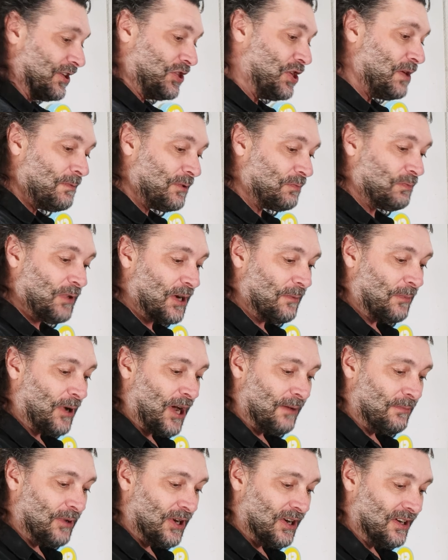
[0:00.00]
The cheapest way to
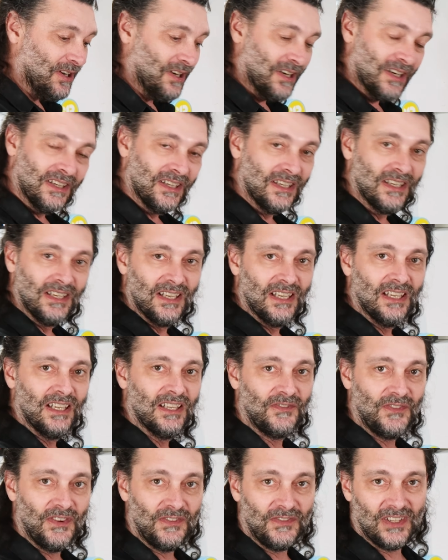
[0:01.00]
buy a beer
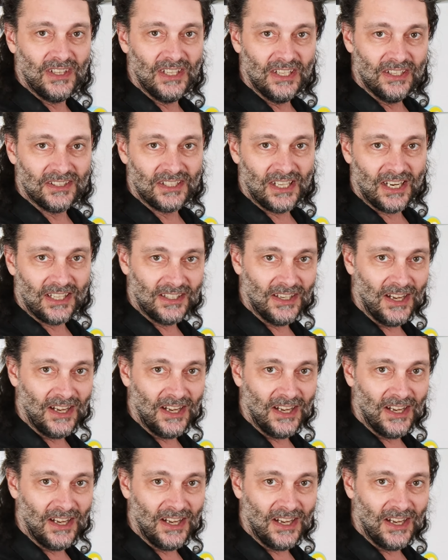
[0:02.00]
is 50 liters at a